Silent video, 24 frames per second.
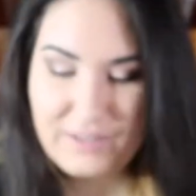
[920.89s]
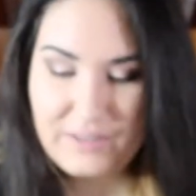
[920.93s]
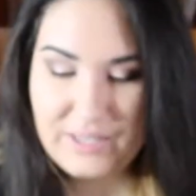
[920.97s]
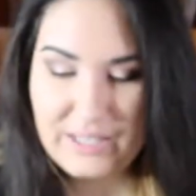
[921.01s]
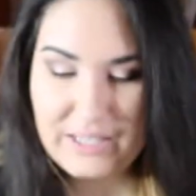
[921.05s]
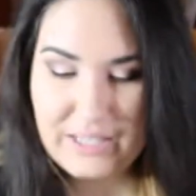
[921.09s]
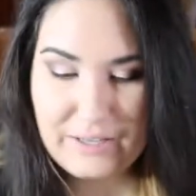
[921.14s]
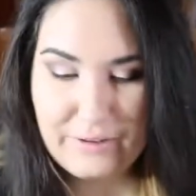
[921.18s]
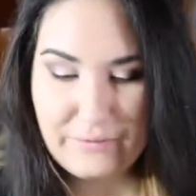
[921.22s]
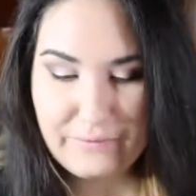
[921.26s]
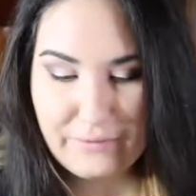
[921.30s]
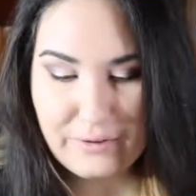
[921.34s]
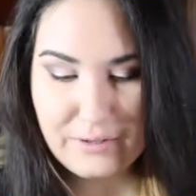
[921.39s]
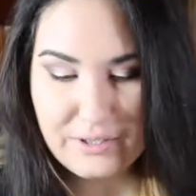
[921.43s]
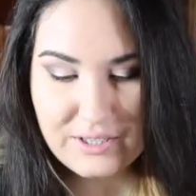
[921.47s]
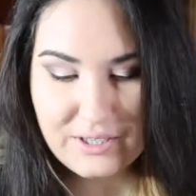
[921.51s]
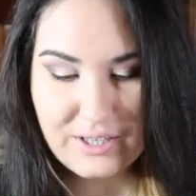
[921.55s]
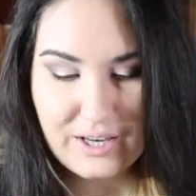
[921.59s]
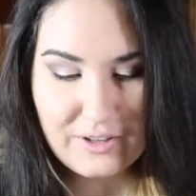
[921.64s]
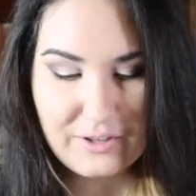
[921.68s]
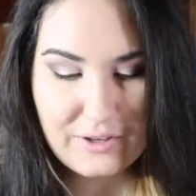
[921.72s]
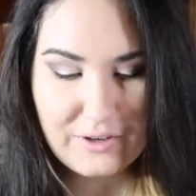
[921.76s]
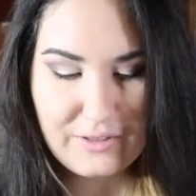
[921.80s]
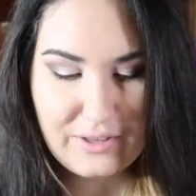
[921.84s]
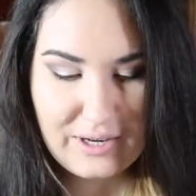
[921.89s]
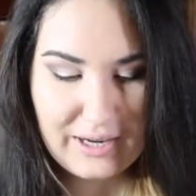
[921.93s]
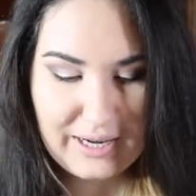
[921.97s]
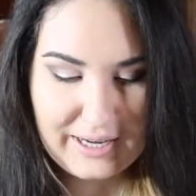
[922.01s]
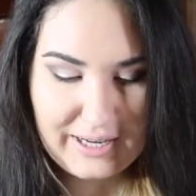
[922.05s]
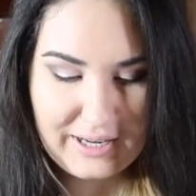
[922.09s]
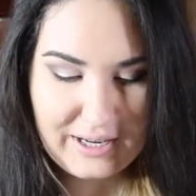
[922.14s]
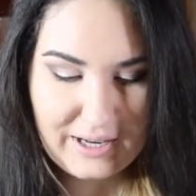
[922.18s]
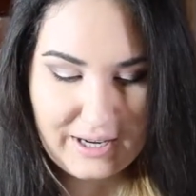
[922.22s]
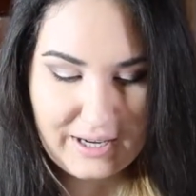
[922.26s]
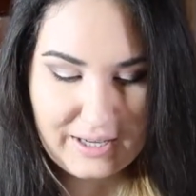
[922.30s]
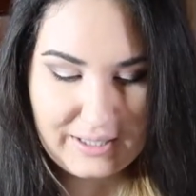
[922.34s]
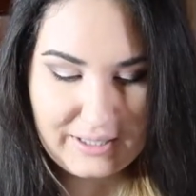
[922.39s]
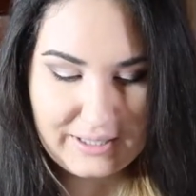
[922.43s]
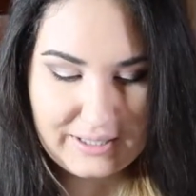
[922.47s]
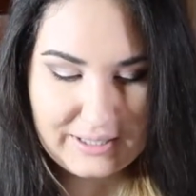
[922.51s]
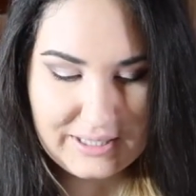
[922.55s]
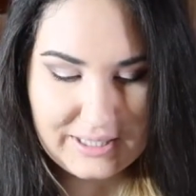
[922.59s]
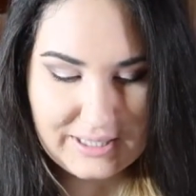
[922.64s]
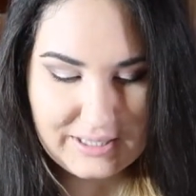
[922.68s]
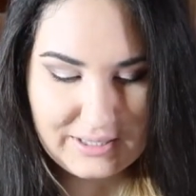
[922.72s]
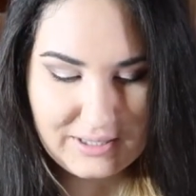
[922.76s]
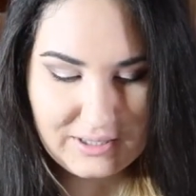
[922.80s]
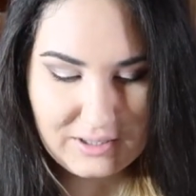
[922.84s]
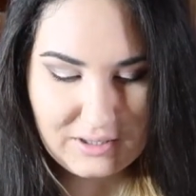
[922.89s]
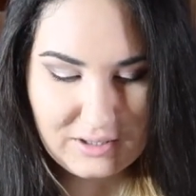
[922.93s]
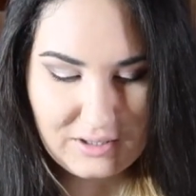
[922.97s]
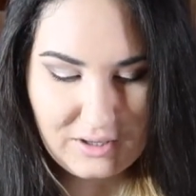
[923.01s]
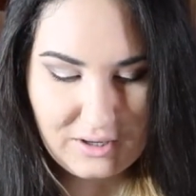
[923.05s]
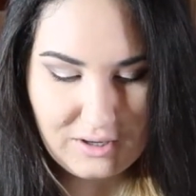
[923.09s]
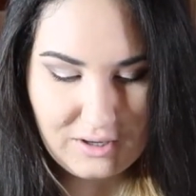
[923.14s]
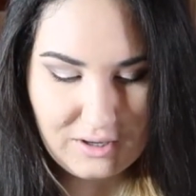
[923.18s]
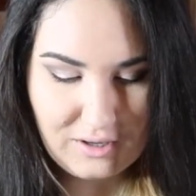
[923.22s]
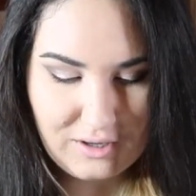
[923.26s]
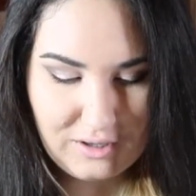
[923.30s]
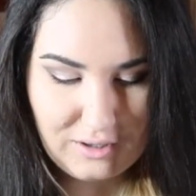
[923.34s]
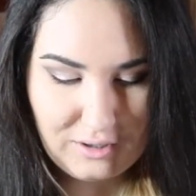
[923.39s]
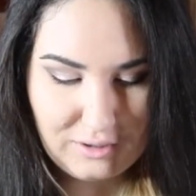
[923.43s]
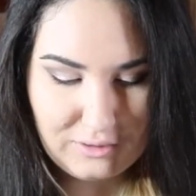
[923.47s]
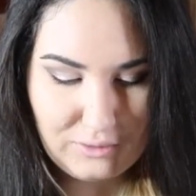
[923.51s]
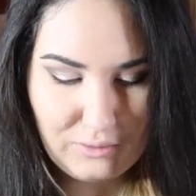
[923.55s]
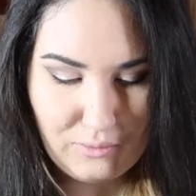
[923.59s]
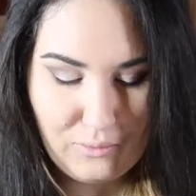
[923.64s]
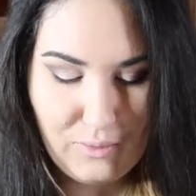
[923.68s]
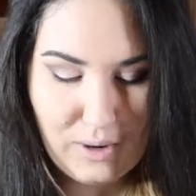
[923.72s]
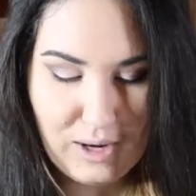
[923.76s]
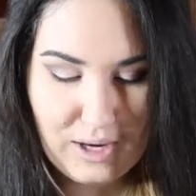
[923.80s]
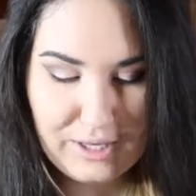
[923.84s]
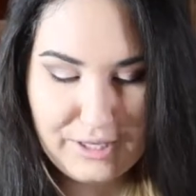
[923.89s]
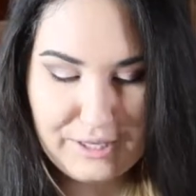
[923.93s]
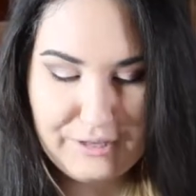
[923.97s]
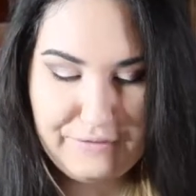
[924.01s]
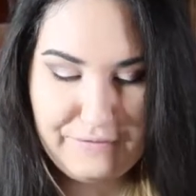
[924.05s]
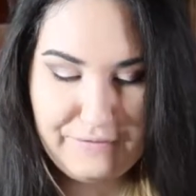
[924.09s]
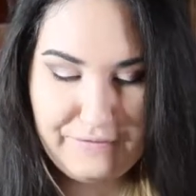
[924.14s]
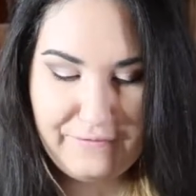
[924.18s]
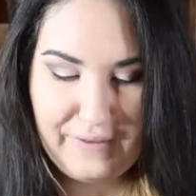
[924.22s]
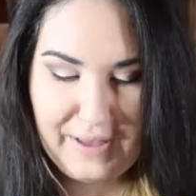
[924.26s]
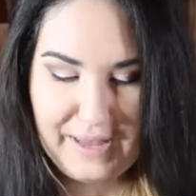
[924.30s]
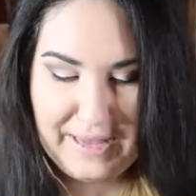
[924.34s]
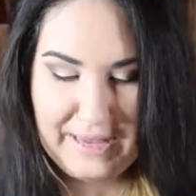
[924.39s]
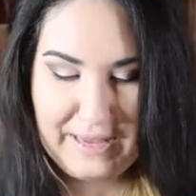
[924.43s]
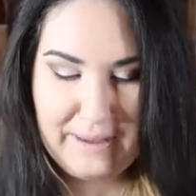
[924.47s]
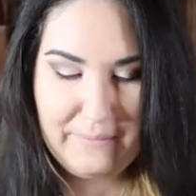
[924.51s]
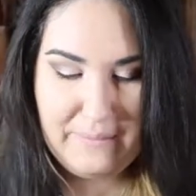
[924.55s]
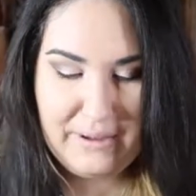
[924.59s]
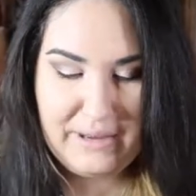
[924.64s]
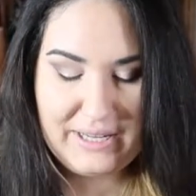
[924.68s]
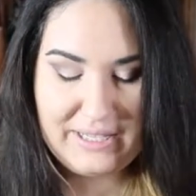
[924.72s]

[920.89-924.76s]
the first color that I got is called Walk of Fame,